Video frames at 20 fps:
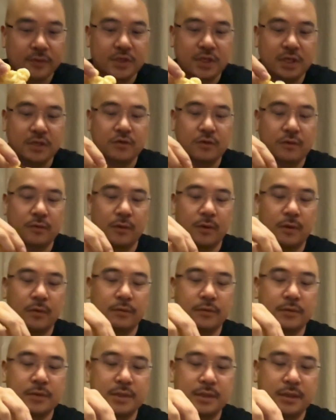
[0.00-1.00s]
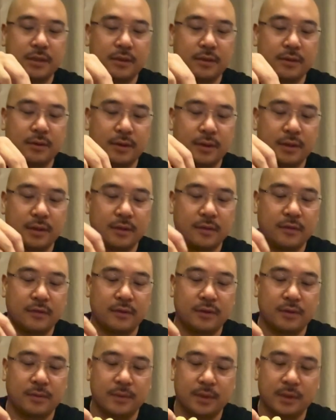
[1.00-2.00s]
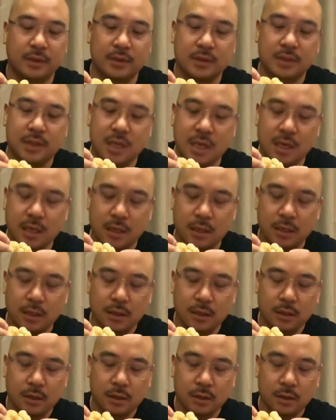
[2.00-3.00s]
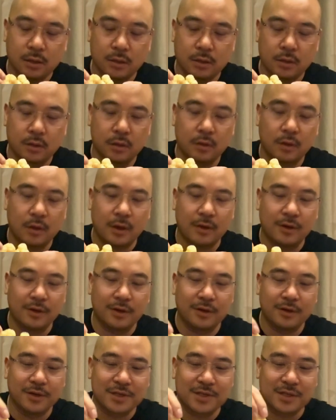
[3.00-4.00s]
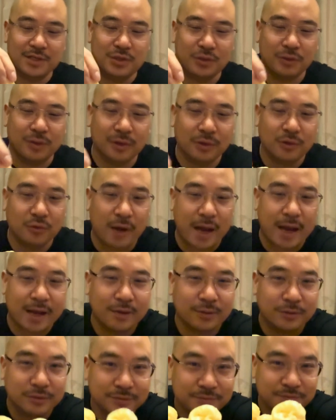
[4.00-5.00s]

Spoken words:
chicharrons here in the Philippines. Listen to it crackle.